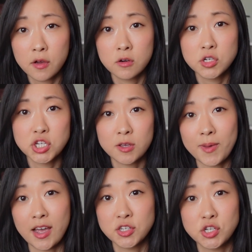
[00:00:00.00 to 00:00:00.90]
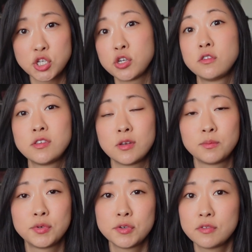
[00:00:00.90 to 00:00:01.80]
ownership actually showed to
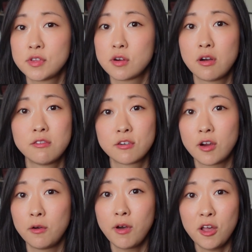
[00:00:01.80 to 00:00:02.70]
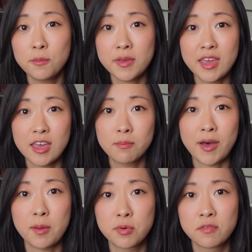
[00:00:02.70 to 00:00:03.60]
improve their overall well-being
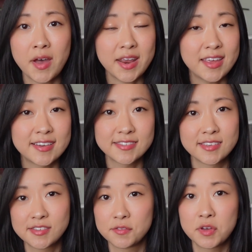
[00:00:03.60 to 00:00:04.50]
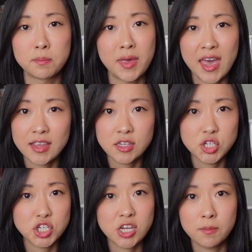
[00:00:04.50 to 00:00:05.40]
by providing a sense of
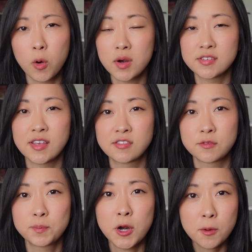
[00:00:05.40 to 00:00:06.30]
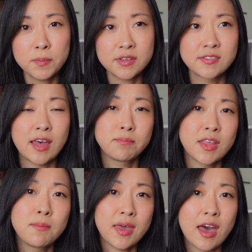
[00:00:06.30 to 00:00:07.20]
companionship or a sense of purpose that
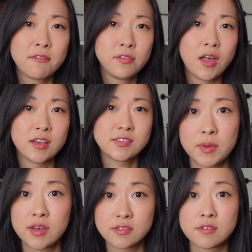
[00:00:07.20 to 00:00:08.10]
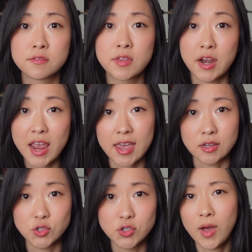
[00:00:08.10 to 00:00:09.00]
they may have lost because of their
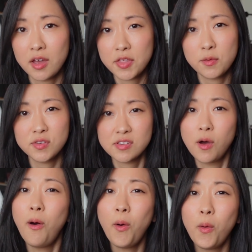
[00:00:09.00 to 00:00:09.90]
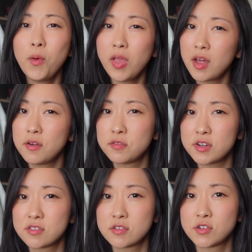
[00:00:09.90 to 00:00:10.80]
age. While there wasn't a whole lot of
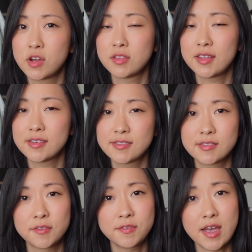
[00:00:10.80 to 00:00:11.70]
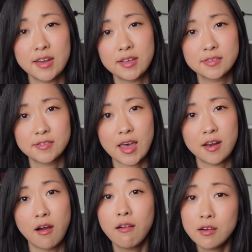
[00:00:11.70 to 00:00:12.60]
research on this, the findings
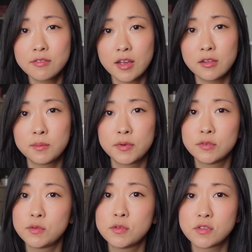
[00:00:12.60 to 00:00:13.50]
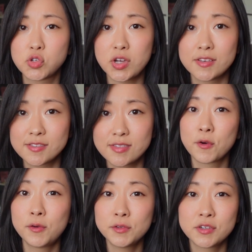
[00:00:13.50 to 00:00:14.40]
that are available do suggest for
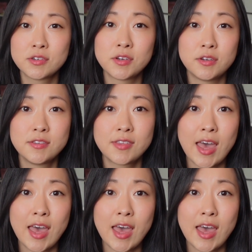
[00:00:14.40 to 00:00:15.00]
older adults,